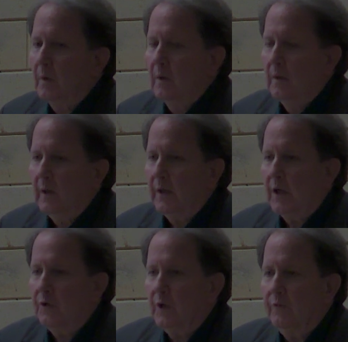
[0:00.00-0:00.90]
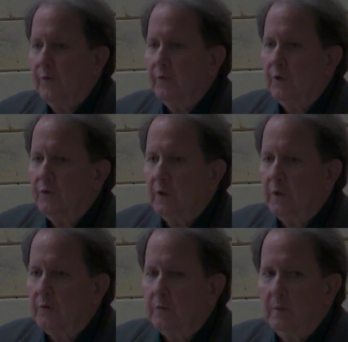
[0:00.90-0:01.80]
in
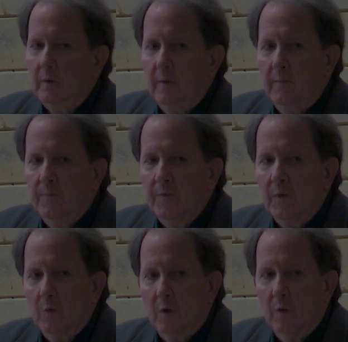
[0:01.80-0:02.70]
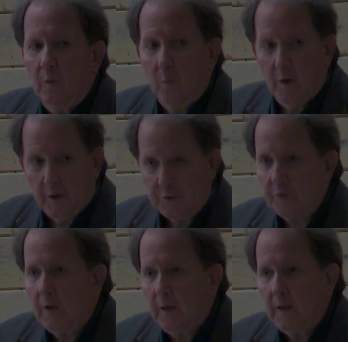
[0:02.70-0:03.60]
1856
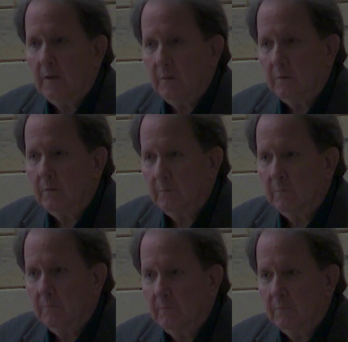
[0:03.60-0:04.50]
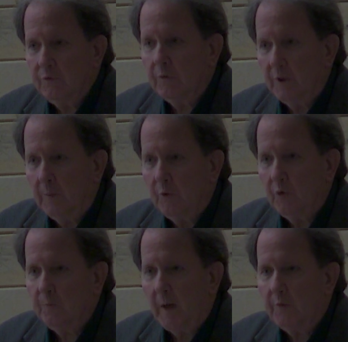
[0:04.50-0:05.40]
was a pseudonym
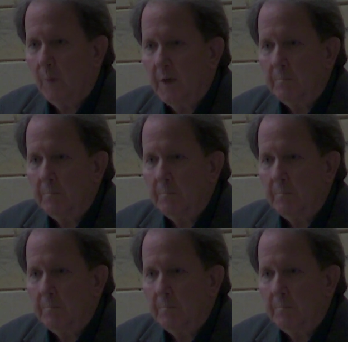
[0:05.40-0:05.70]
used by Twain.